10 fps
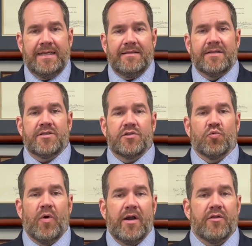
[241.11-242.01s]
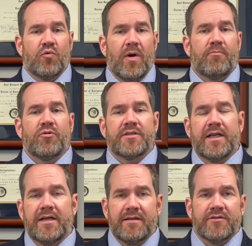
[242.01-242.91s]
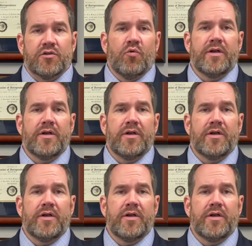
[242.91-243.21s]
This is where the representative is going to